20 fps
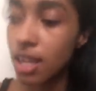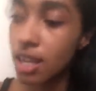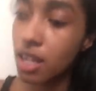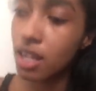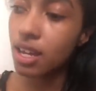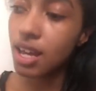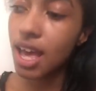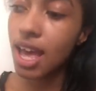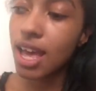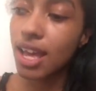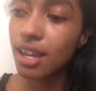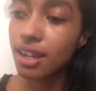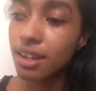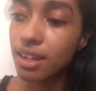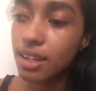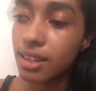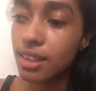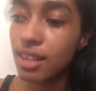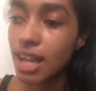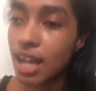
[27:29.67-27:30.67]
And
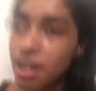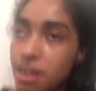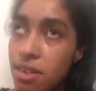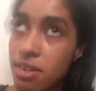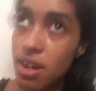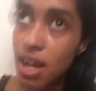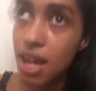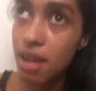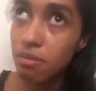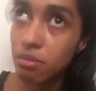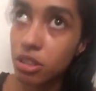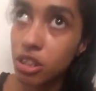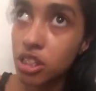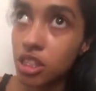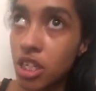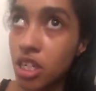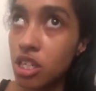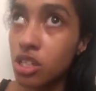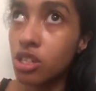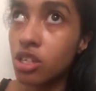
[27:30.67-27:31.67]
now I'm just
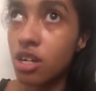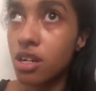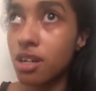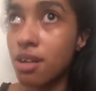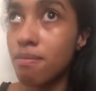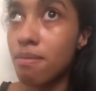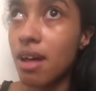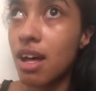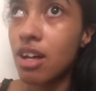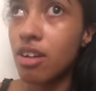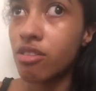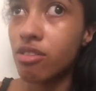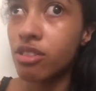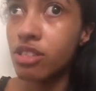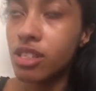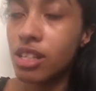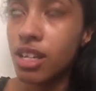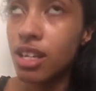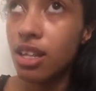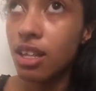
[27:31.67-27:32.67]
gonna talk about
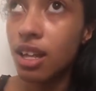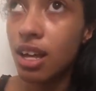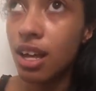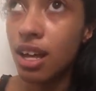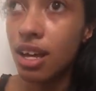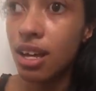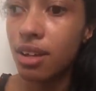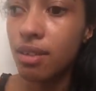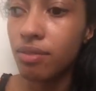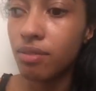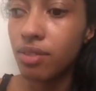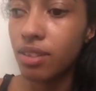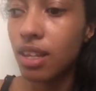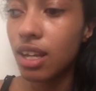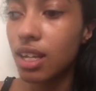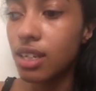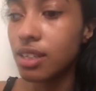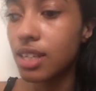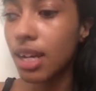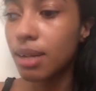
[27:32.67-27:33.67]
the
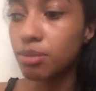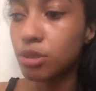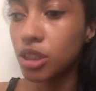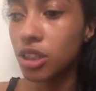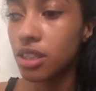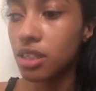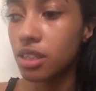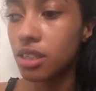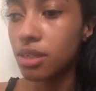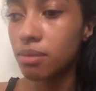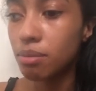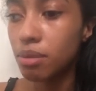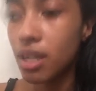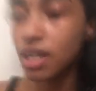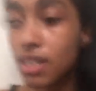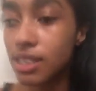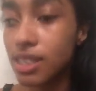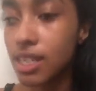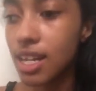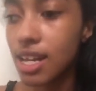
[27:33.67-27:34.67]
adoption
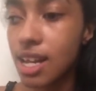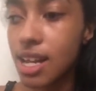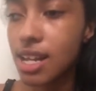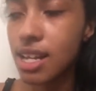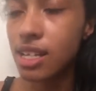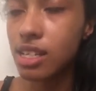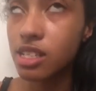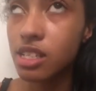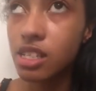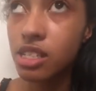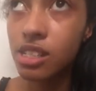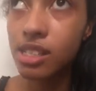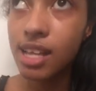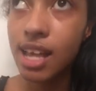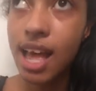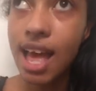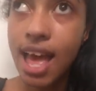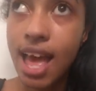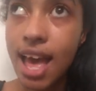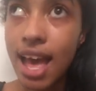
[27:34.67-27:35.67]
process
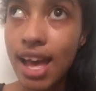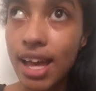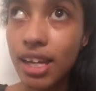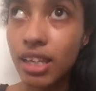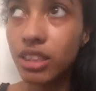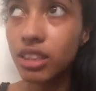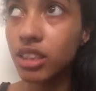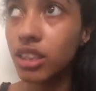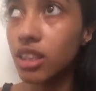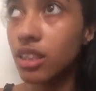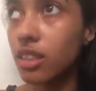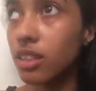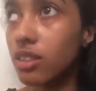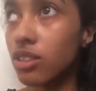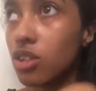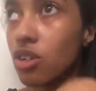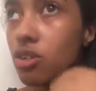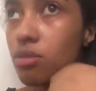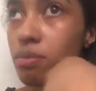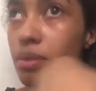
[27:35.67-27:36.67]
and the
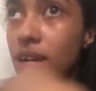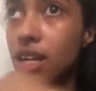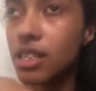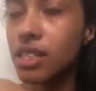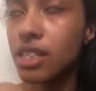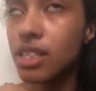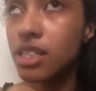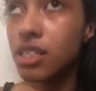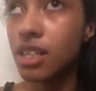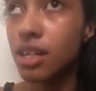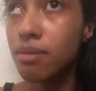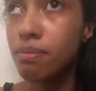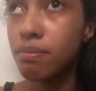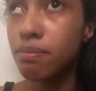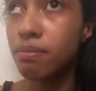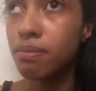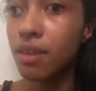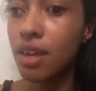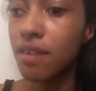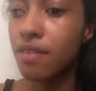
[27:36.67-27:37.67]
whole process of
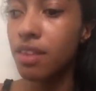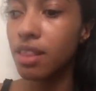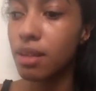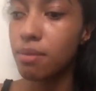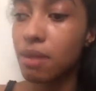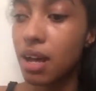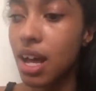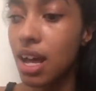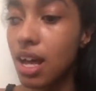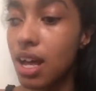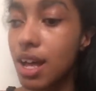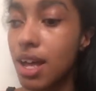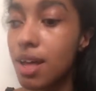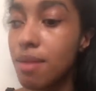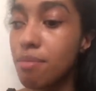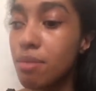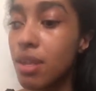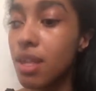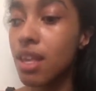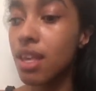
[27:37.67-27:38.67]
giving them
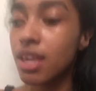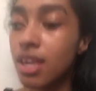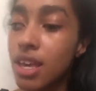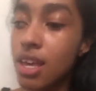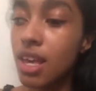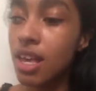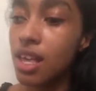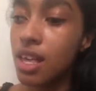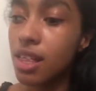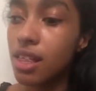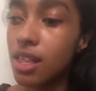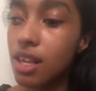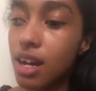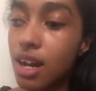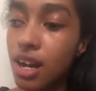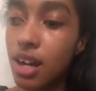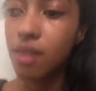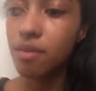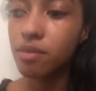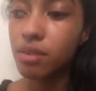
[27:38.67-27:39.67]
up,
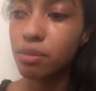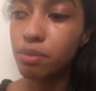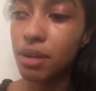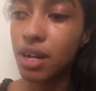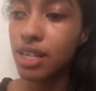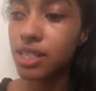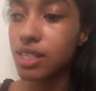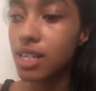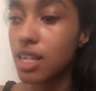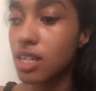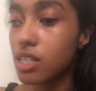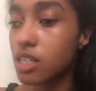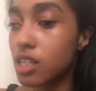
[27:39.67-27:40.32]
the process